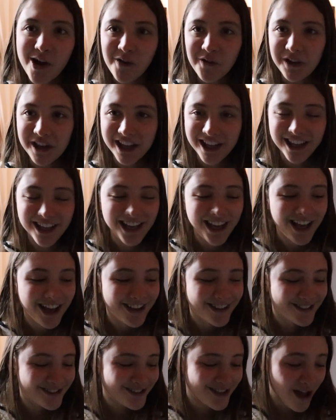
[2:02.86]
hoagie.
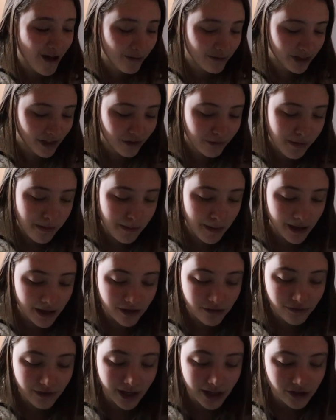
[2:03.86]
So that will be
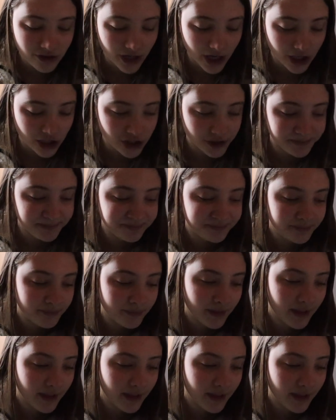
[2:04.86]
my reintroduction.